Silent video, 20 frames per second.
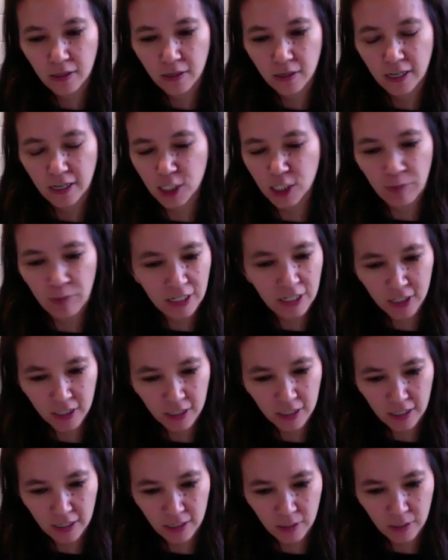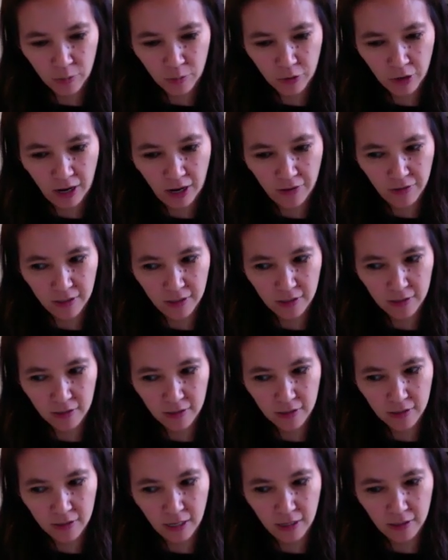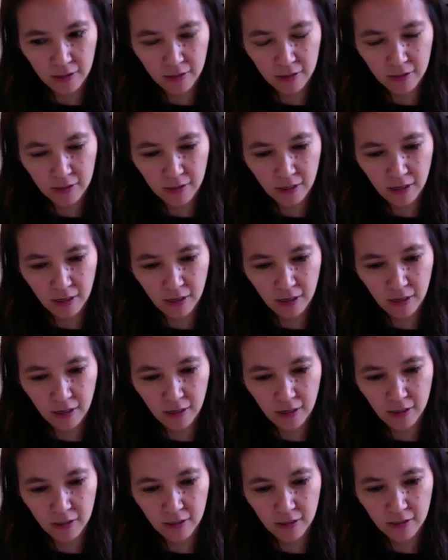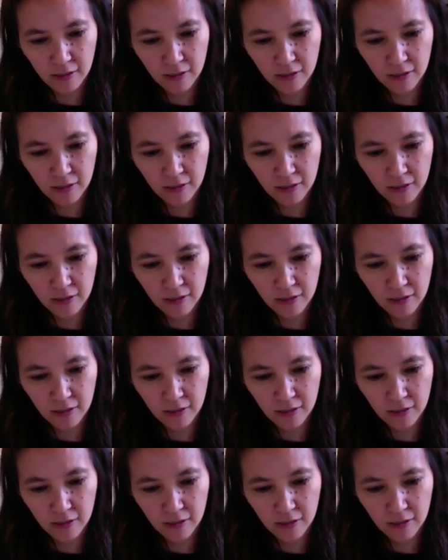especially in a private sense. I